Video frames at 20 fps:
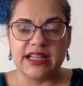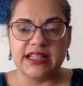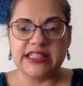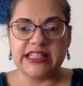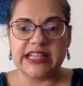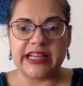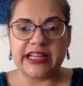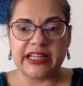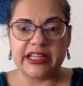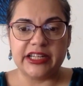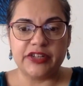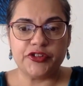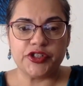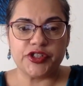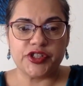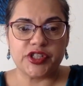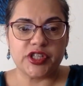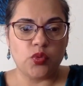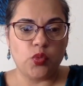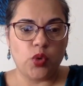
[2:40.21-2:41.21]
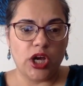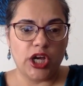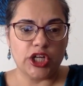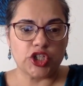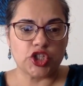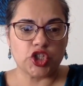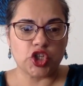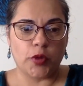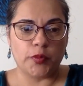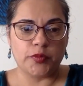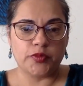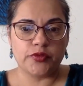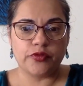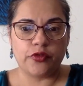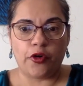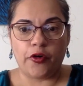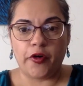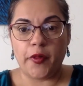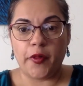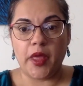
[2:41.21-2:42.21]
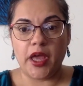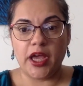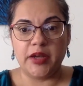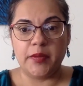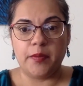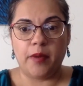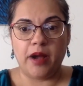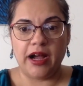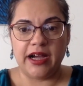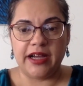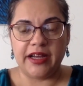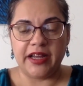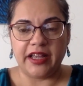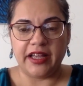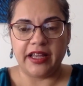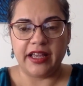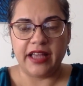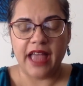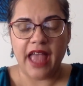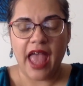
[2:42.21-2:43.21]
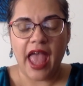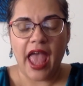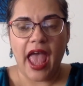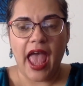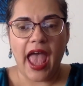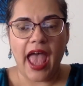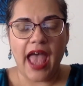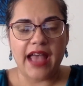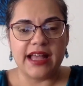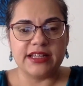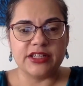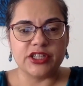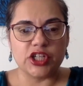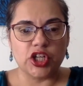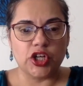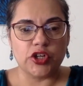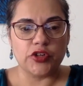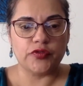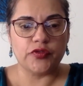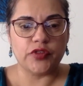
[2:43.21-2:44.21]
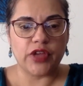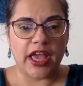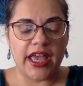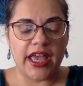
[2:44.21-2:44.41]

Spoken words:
data literacy workshops for a third party, and a lot of